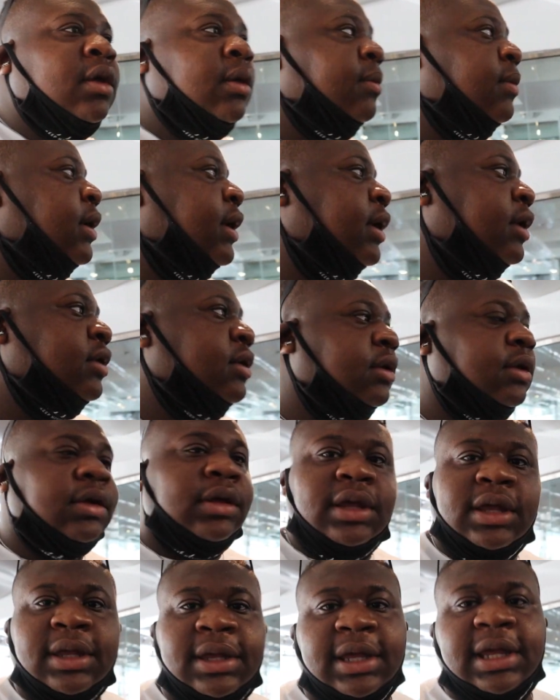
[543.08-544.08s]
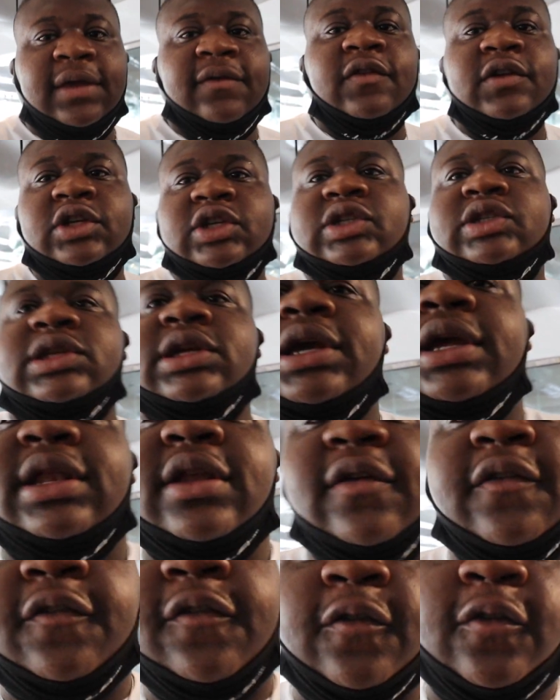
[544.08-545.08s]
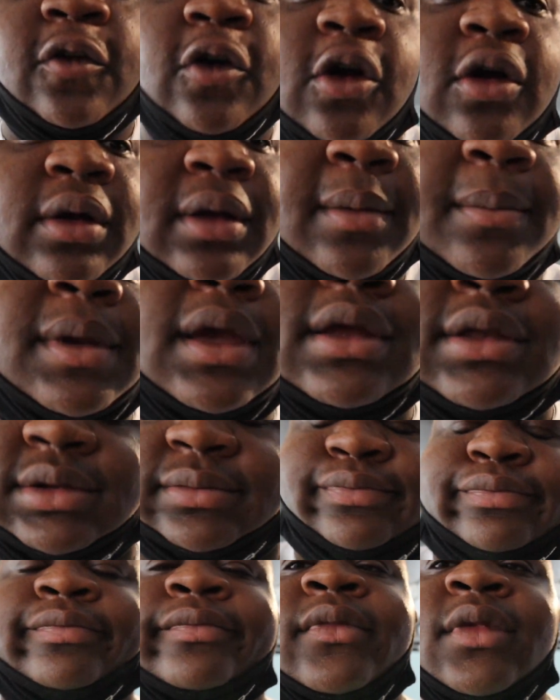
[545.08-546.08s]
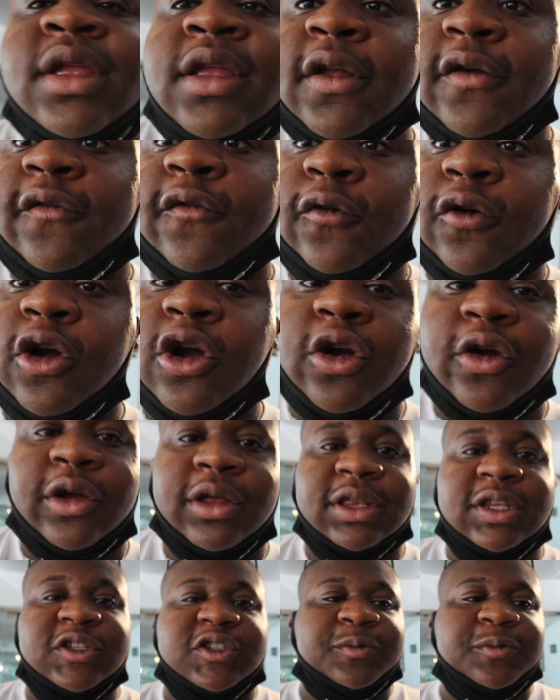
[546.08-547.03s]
But even just look at the Ferrari, the